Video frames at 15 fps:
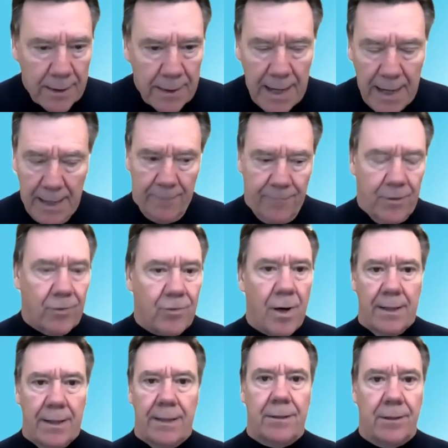And if you're trying to
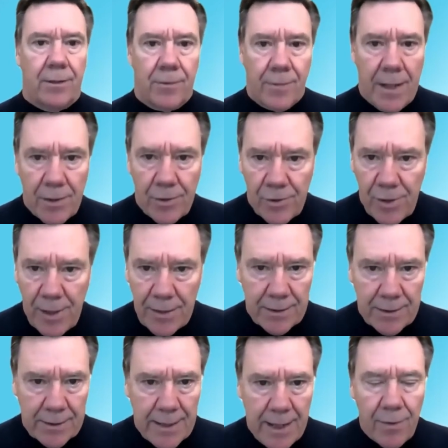get to 3 air changes
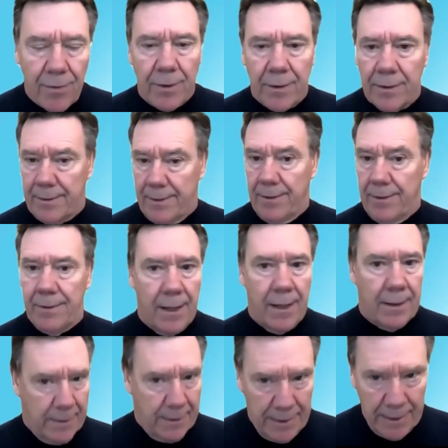an hour, you're not going
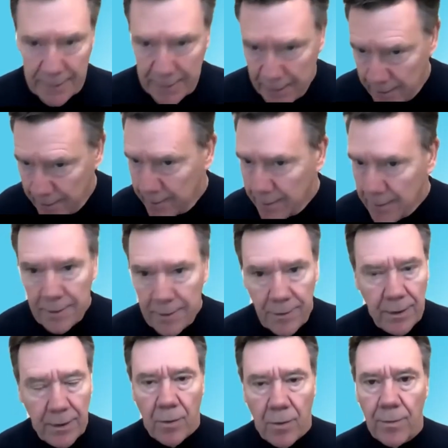to get there,
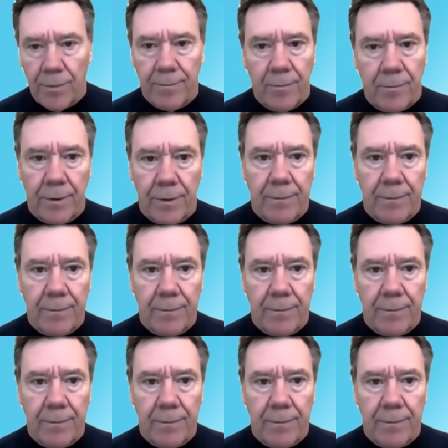with